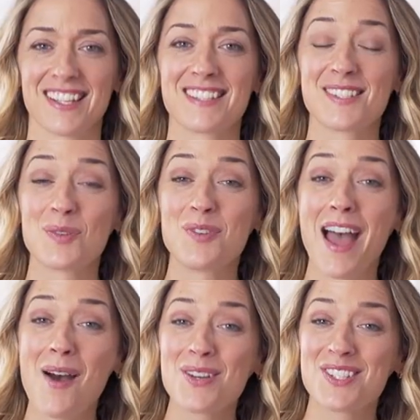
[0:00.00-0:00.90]
So
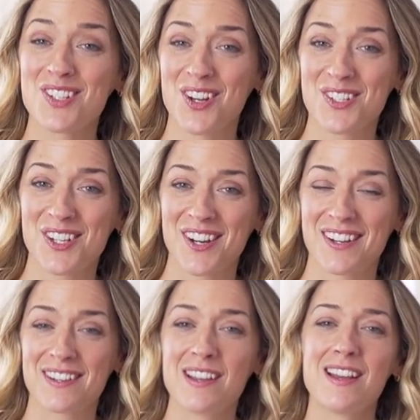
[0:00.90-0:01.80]
now it's your
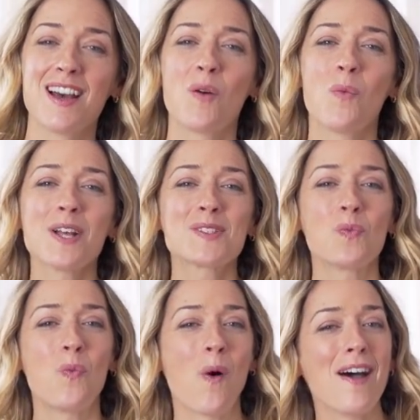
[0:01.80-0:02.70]
turn. What's
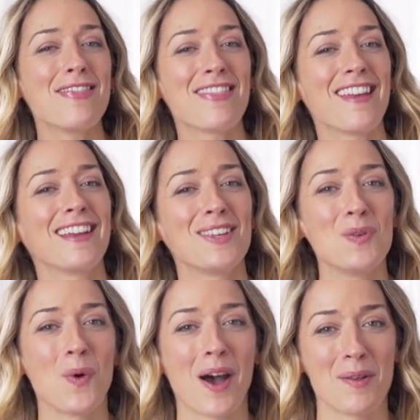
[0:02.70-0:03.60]
one thing
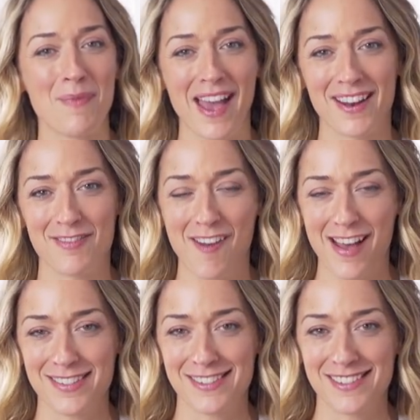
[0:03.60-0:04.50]
you want to
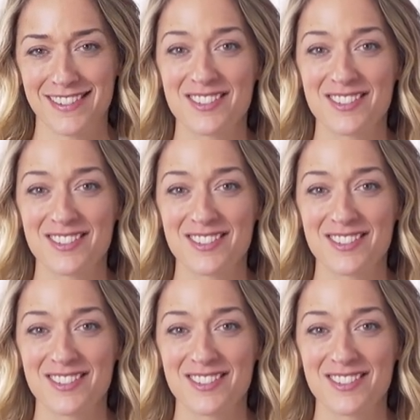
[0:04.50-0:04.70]
manifest?